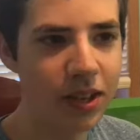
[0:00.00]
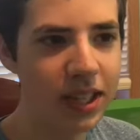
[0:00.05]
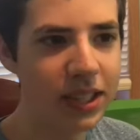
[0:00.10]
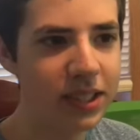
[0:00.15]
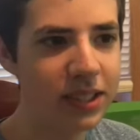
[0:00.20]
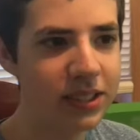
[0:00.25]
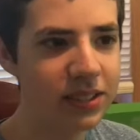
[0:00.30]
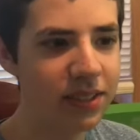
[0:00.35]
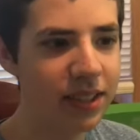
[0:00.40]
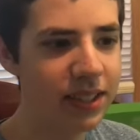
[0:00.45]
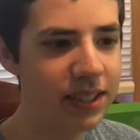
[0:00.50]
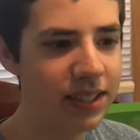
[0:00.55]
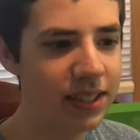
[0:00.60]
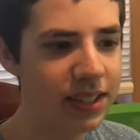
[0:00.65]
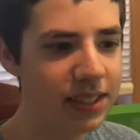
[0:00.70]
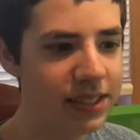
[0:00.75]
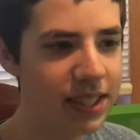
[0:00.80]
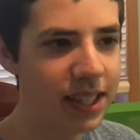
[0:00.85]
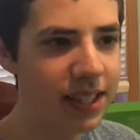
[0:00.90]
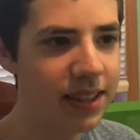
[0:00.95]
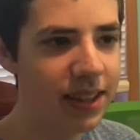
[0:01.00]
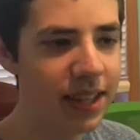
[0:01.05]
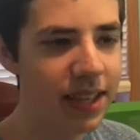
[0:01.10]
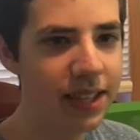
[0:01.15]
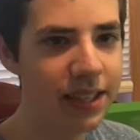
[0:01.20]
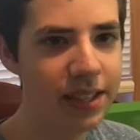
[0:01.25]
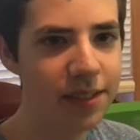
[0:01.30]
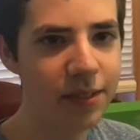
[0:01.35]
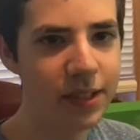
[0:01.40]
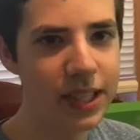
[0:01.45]
guys, I'd just like to say
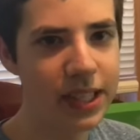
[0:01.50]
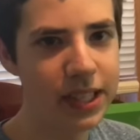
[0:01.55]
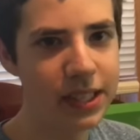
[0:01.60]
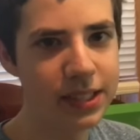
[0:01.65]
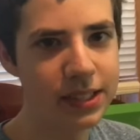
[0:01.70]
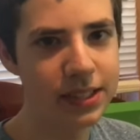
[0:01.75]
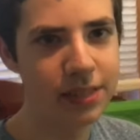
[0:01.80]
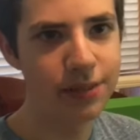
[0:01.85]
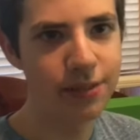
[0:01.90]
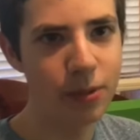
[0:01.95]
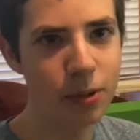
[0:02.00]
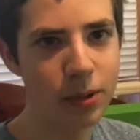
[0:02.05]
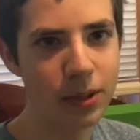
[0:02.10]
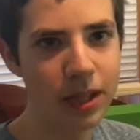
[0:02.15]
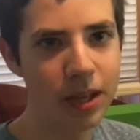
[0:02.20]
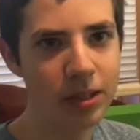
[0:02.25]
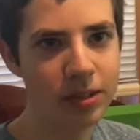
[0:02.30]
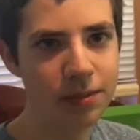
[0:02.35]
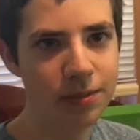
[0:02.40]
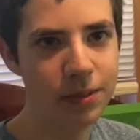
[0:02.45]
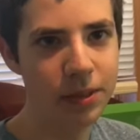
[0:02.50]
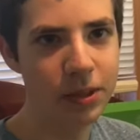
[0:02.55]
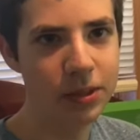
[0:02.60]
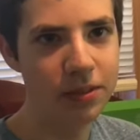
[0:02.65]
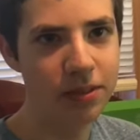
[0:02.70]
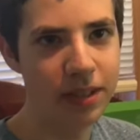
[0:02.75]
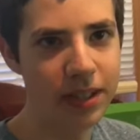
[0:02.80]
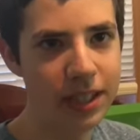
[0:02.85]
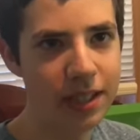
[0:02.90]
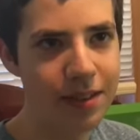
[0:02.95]
thank you for getting us 4,000
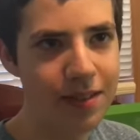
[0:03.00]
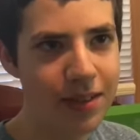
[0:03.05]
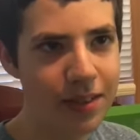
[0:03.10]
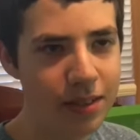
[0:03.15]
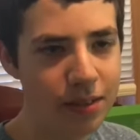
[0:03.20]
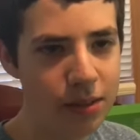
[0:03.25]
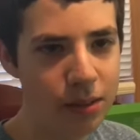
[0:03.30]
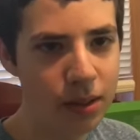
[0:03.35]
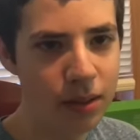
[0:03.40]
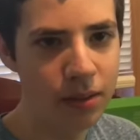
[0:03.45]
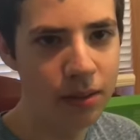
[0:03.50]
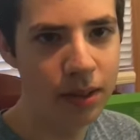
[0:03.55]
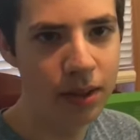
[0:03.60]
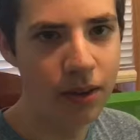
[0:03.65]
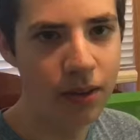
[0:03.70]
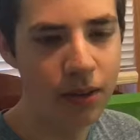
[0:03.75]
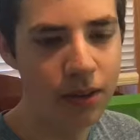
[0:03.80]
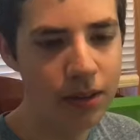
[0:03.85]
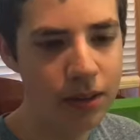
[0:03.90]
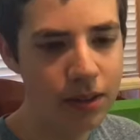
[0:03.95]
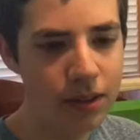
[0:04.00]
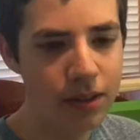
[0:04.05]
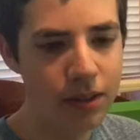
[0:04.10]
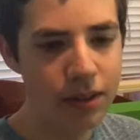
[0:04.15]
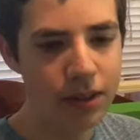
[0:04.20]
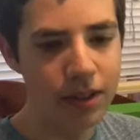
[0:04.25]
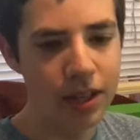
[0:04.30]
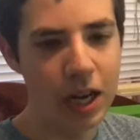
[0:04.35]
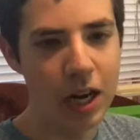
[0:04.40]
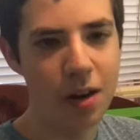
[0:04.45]
views. We can never do it without
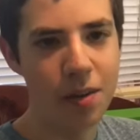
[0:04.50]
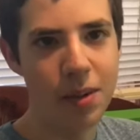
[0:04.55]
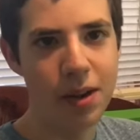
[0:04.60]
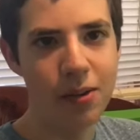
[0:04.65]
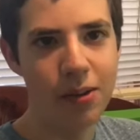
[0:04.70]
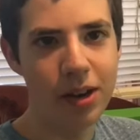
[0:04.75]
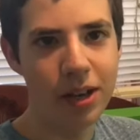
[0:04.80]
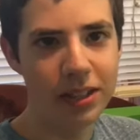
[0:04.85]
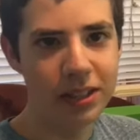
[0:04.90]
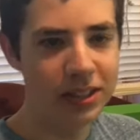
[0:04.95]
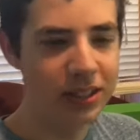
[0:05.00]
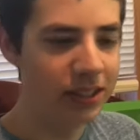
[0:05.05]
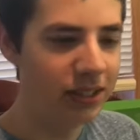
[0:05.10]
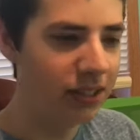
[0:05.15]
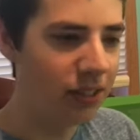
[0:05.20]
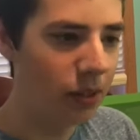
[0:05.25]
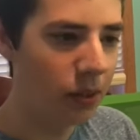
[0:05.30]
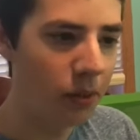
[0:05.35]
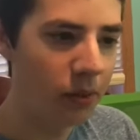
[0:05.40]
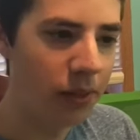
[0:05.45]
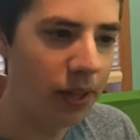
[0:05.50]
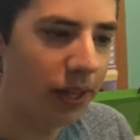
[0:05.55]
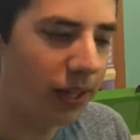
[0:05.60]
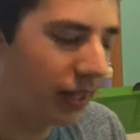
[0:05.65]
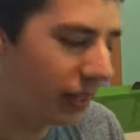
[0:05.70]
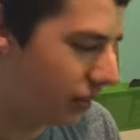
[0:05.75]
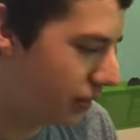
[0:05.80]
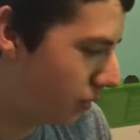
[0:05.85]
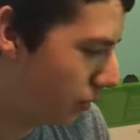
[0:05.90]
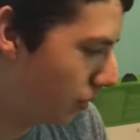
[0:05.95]
everybody watching, so
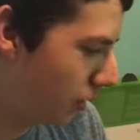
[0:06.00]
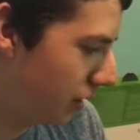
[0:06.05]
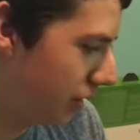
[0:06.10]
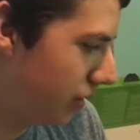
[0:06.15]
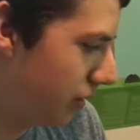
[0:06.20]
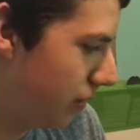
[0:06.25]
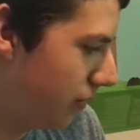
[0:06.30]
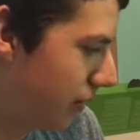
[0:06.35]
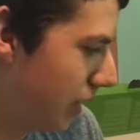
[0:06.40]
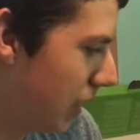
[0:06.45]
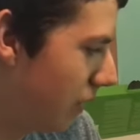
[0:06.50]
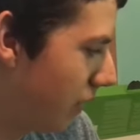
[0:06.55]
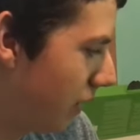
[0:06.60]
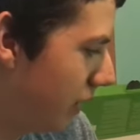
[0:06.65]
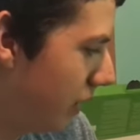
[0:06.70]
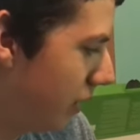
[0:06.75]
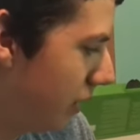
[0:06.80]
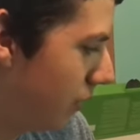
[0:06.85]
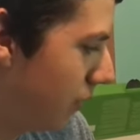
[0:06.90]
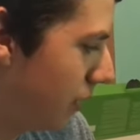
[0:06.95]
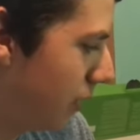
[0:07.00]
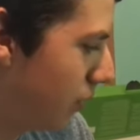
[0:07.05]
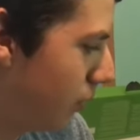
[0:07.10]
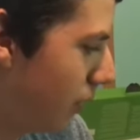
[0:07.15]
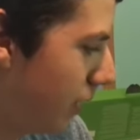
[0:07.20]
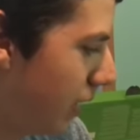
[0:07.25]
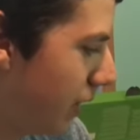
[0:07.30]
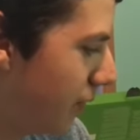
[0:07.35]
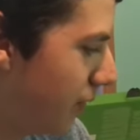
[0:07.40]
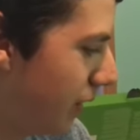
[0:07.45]
thank you. So what we're going to do for that, we're going to do a
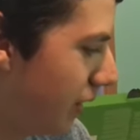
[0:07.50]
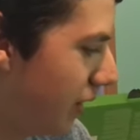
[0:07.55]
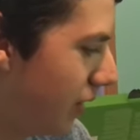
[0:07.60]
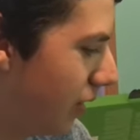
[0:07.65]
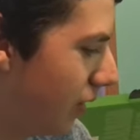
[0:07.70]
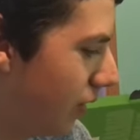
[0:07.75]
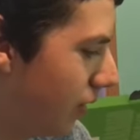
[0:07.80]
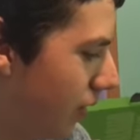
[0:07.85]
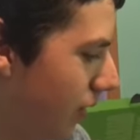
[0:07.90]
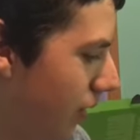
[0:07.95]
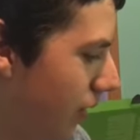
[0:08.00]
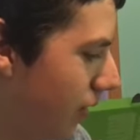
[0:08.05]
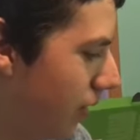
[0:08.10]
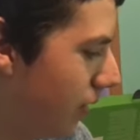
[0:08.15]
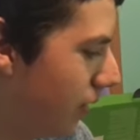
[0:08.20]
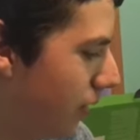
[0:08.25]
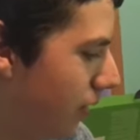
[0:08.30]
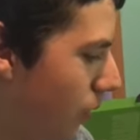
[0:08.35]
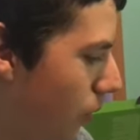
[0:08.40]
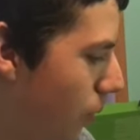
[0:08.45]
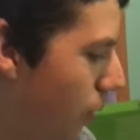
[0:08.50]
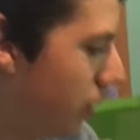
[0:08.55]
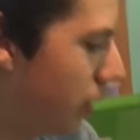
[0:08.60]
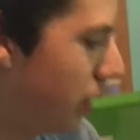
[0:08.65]
$25 or